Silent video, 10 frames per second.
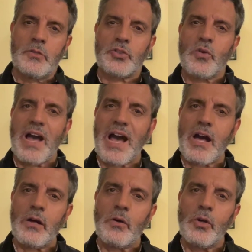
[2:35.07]
So
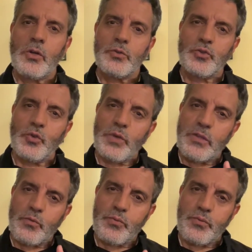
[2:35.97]
how do we
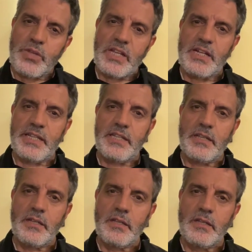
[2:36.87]
really
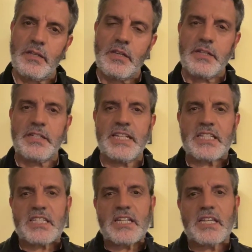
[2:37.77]

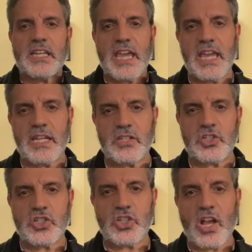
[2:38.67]

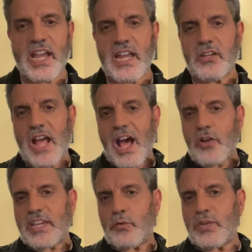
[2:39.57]
disengage? How
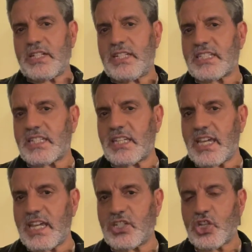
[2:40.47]
can we
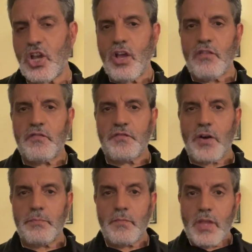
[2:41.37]
disengage
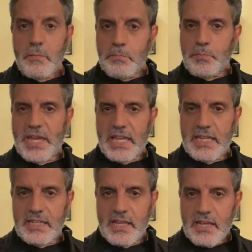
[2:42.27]
from
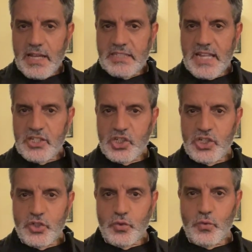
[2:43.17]
paying
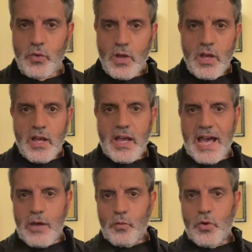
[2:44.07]
attention to
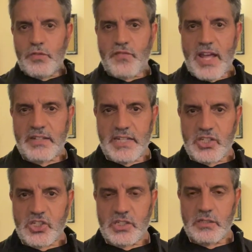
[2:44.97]
outward
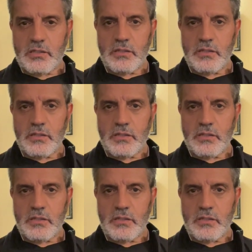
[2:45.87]
validation